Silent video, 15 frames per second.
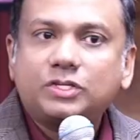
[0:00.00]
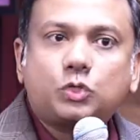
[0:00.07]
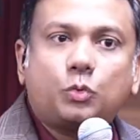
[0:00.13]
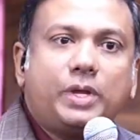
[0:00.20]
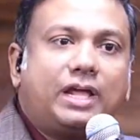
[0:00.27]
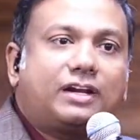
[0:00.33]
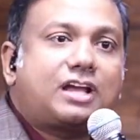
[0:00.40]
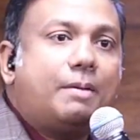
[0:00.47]
So
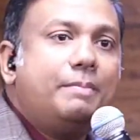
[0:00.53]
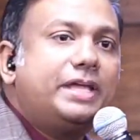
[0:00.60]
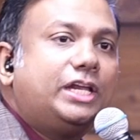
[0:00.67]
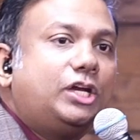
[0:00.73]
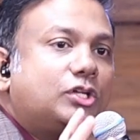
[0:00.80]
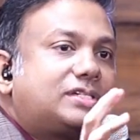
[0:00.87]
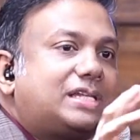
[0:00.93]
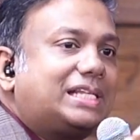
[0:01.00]
we are coming
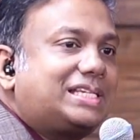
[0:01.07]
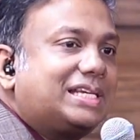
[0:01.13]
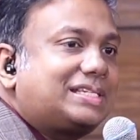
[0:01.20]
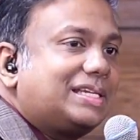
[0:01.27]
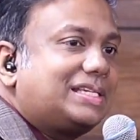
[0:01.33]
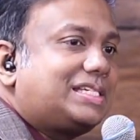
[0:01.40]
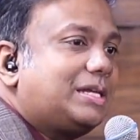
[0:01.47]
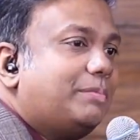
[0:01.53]
into such a
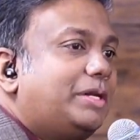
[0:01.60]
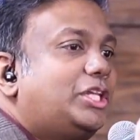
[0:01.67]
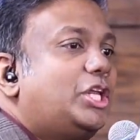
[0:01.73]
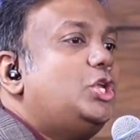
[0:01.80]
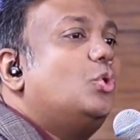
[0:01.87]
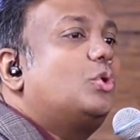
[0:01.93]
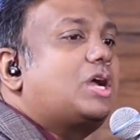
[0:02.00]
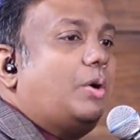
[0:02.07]
system in the
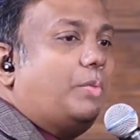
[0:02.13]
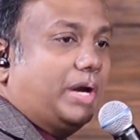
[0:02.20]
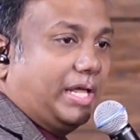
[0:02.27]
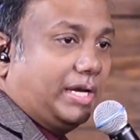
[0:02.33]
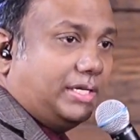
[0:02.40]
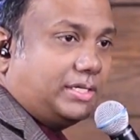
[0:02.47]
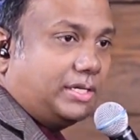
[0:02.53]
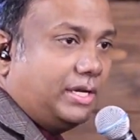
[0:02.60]
new
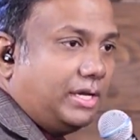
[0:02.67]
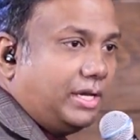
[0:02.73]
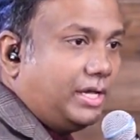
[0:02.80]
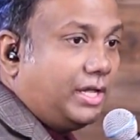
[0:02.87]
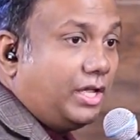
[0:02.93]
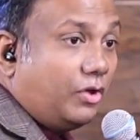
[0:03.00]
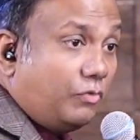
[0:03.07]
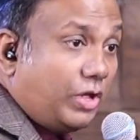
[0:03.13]
covenant
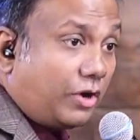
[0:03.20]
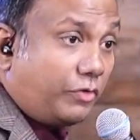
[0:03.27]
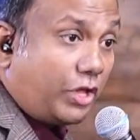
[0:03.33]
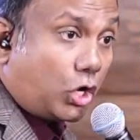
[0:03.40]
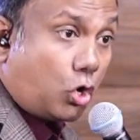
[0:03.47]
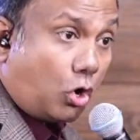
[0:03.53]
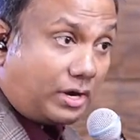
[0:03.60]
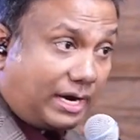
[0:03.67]
where we
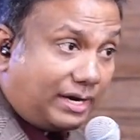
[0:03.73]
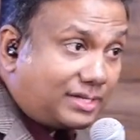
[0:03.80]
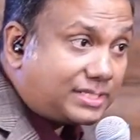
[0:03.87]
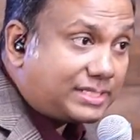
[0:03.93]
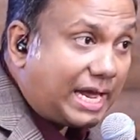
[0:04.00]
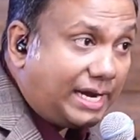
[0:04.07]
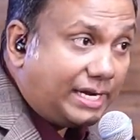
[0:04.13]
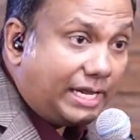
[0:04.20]
are not
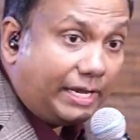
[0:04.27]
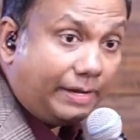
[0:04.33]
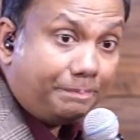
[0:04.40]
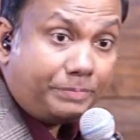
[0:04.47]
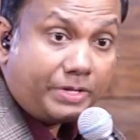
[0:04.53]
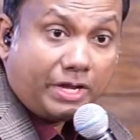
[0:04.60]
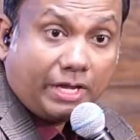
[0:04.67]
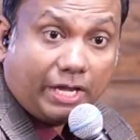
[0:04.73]

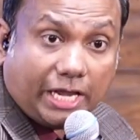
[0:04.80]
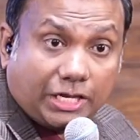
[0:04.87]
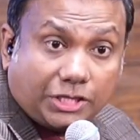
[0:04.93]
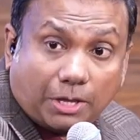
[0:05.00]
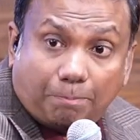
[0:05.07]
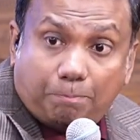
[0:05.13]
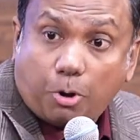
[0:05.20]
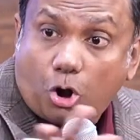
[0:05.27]
understanding in
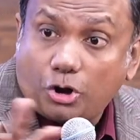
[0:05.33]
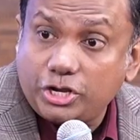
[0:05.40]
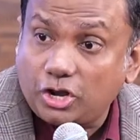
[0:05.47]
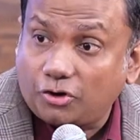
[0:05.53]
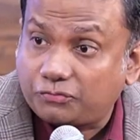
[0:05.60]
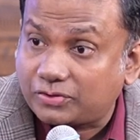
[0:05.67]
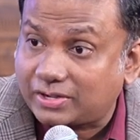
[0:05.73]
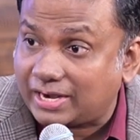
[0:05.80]
the body
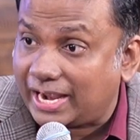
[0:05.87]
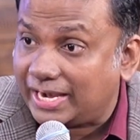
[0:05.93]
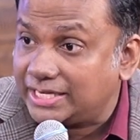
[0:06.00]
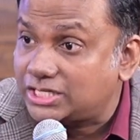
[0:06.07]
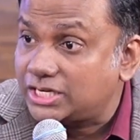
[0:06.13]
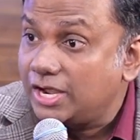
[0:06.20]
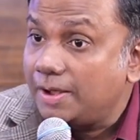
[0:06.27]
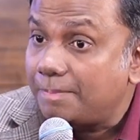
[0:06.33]
of
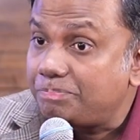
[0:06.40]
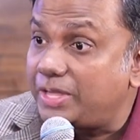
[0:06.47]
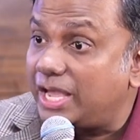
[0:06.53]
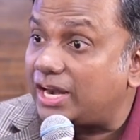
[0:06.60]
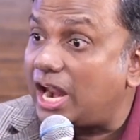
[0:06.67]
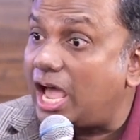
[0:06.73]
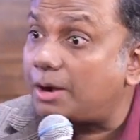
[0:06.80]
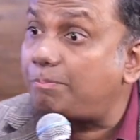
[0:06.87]
Christ,
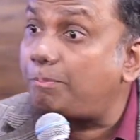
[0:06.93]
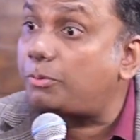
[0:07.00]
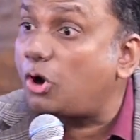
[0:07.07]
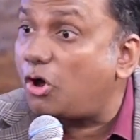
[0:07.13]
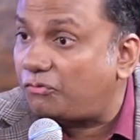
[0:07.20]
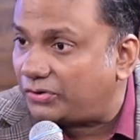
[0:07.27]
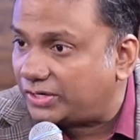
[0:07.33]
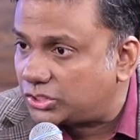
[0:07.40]
there are
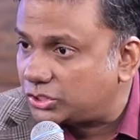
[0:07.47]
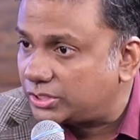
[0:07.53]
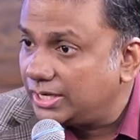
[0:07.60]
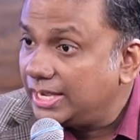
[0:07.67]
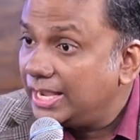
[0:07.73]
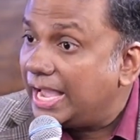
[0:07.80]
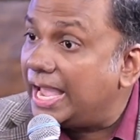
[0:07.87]
prophets.